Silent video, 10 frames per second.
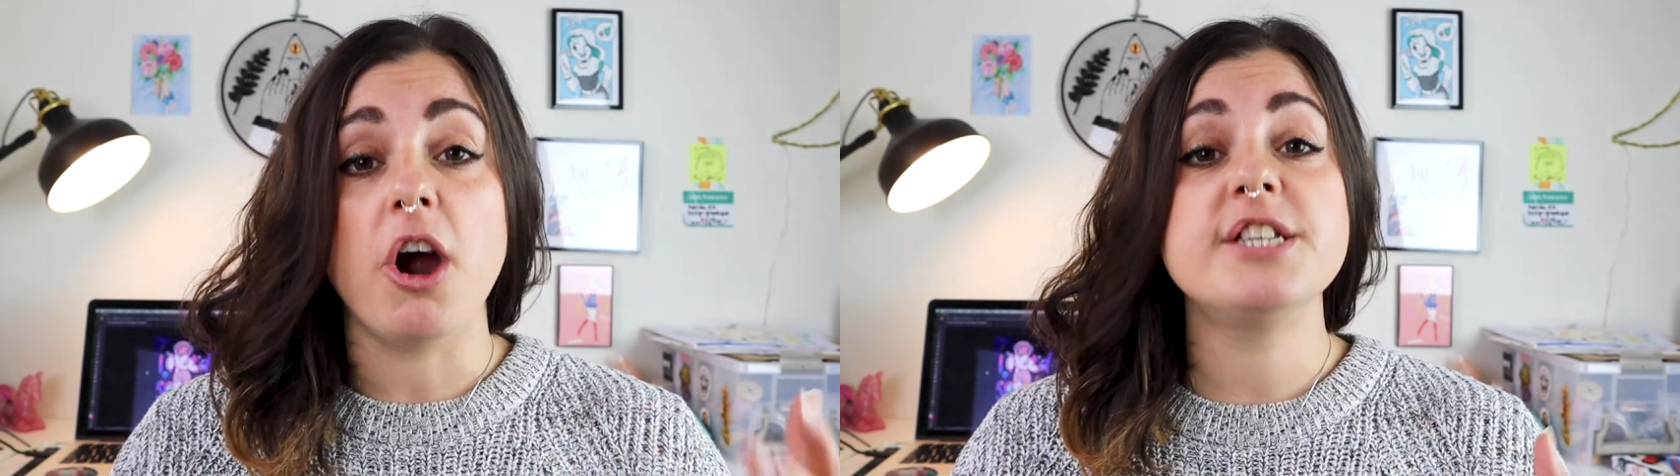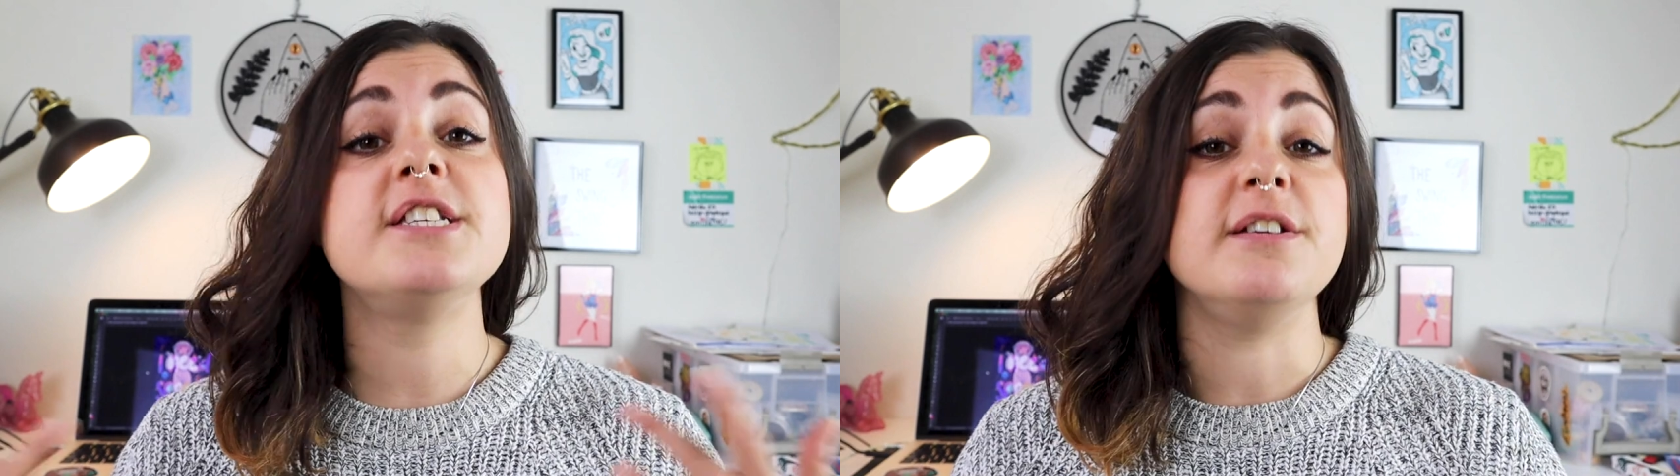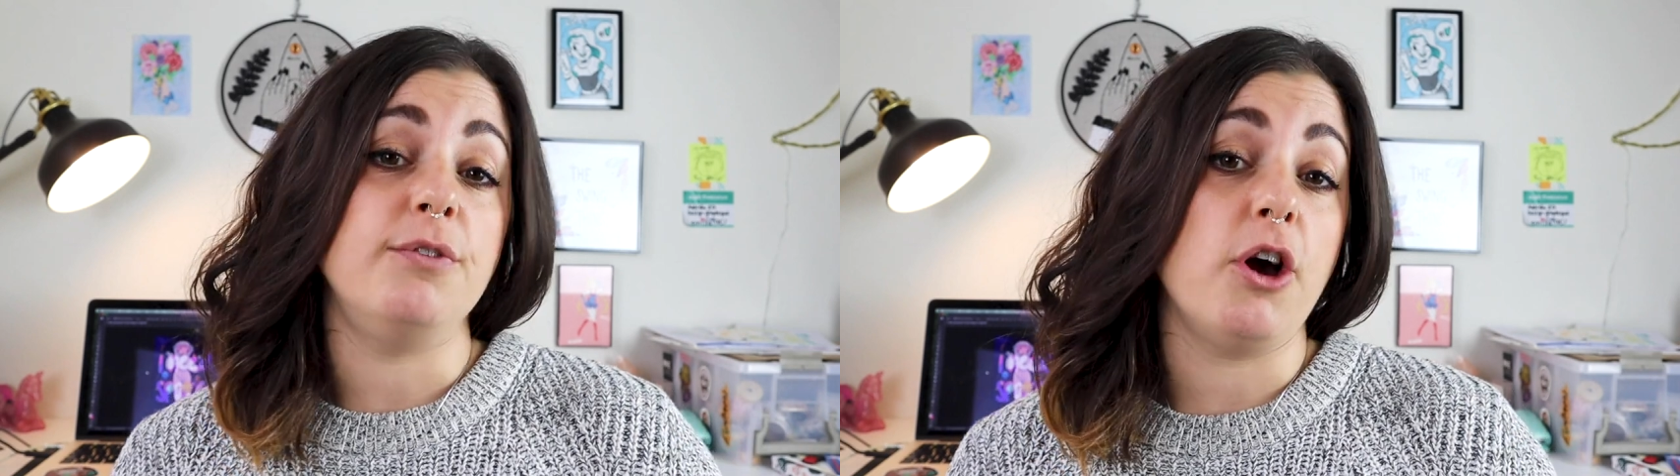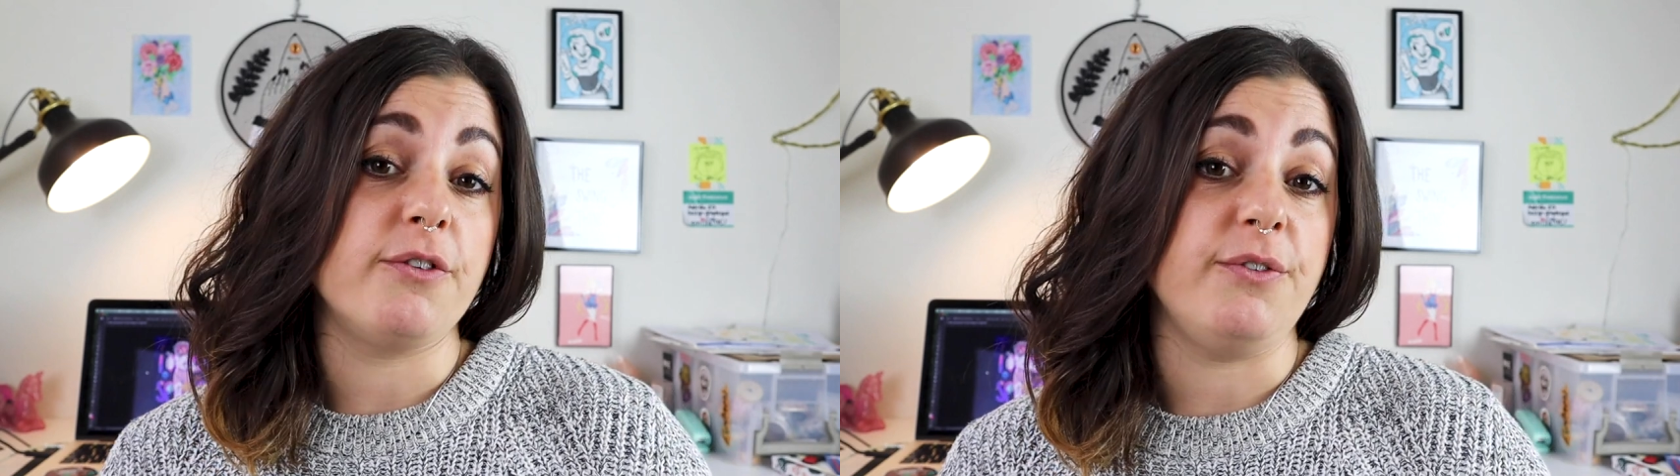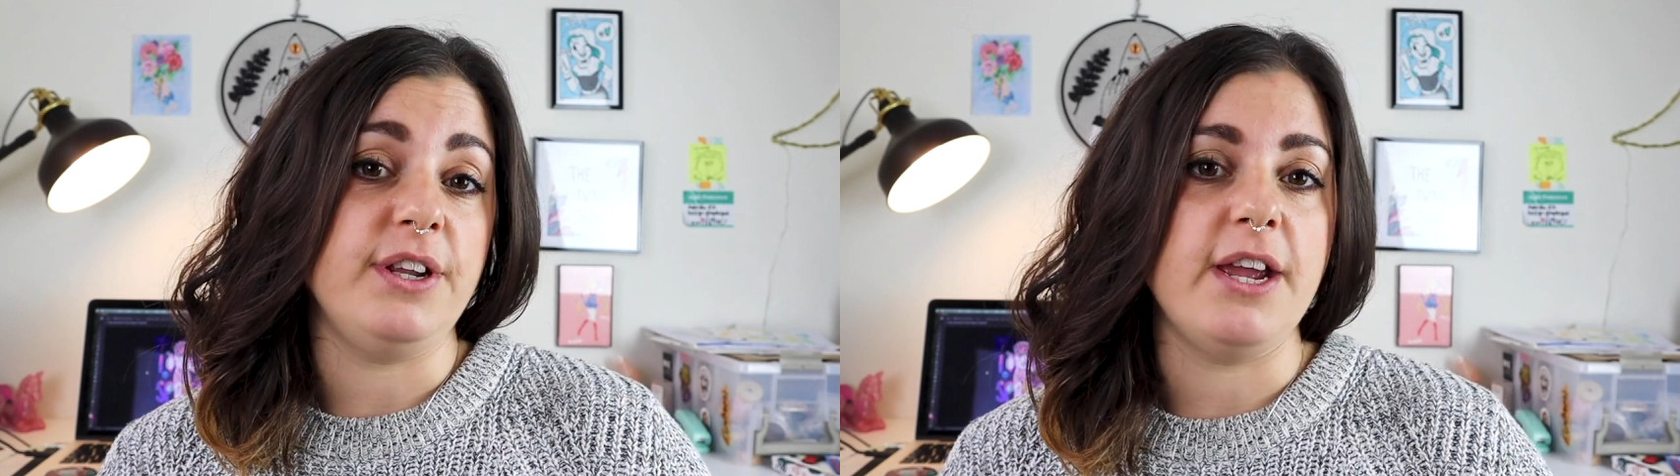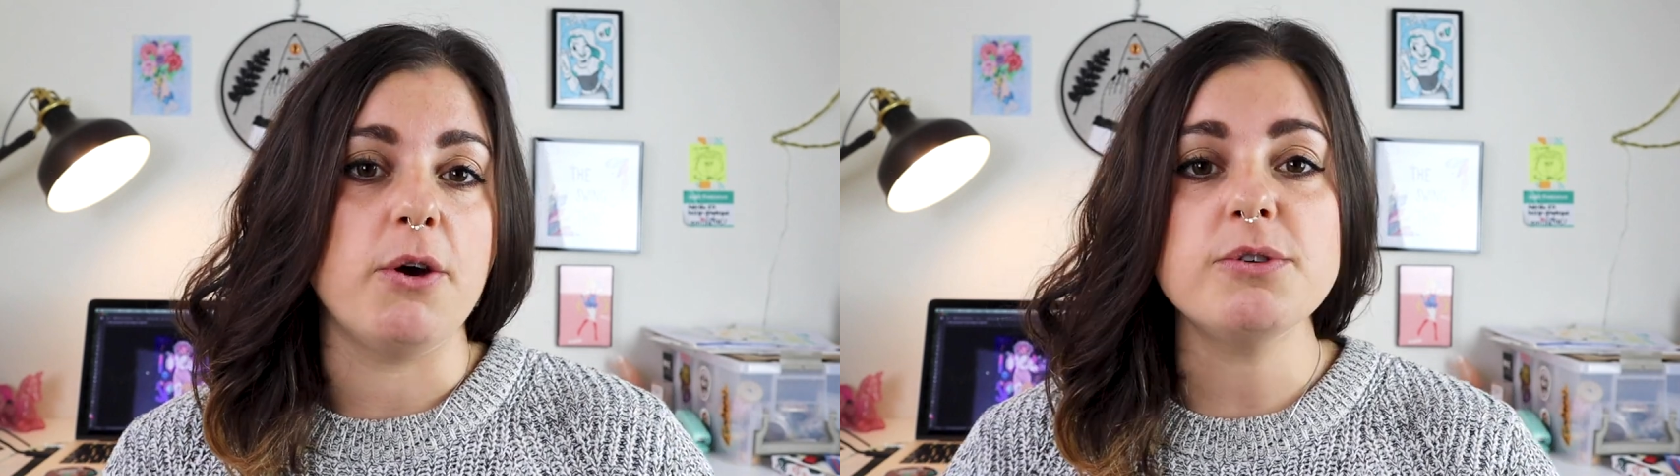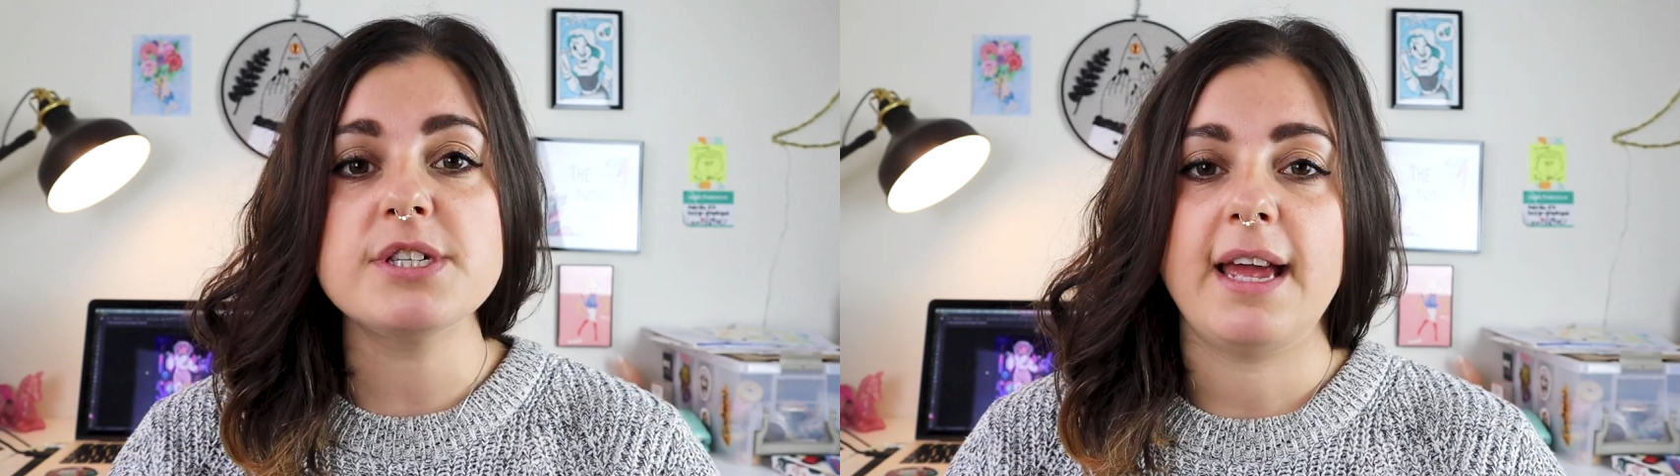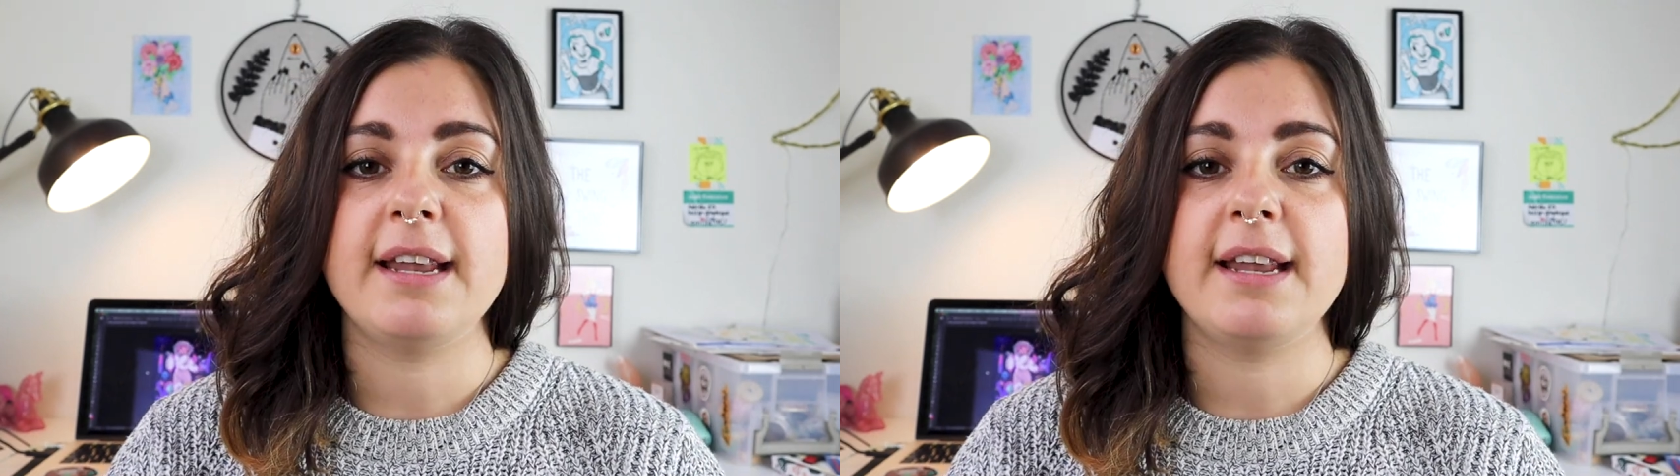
artsy vlog videos.